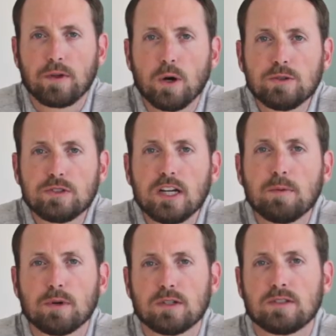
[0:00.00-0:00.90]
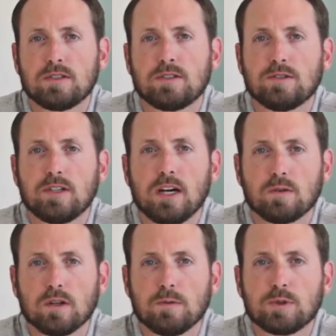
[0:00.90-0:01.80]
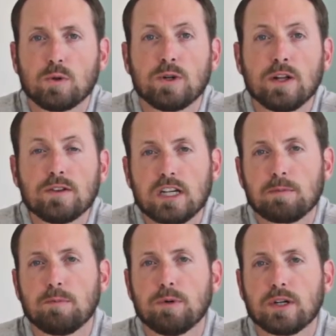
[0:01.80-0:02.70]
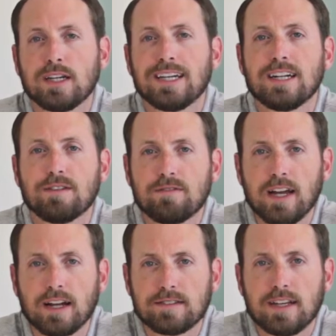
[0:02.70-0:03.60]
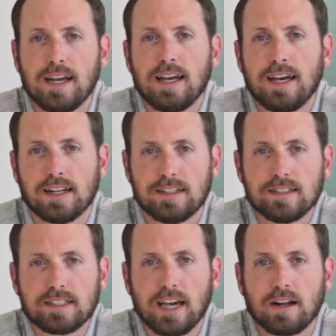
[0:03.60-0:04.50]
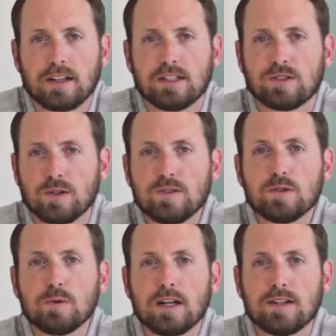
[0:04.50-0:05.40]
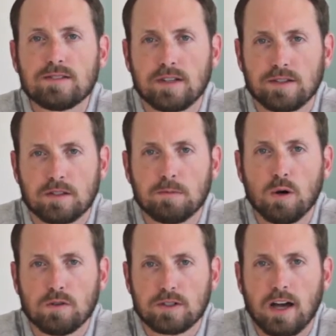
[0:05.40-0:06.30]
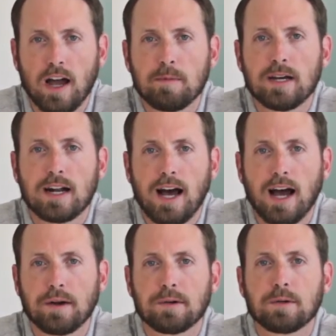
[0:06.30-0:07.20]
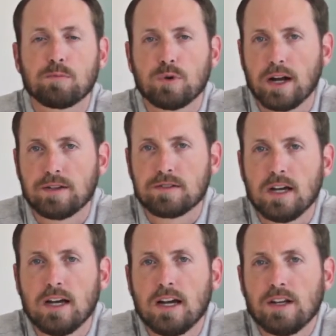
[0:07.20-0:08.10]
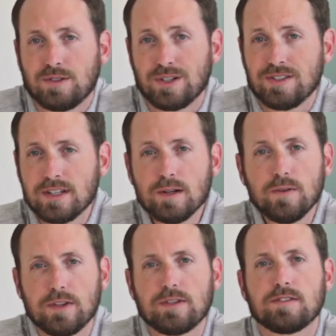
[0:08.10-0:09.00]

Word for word: the O T A purchases hotel rooms or another type of booking in advance at a discount, and then turns around and sells them over time at a higher price. So consider this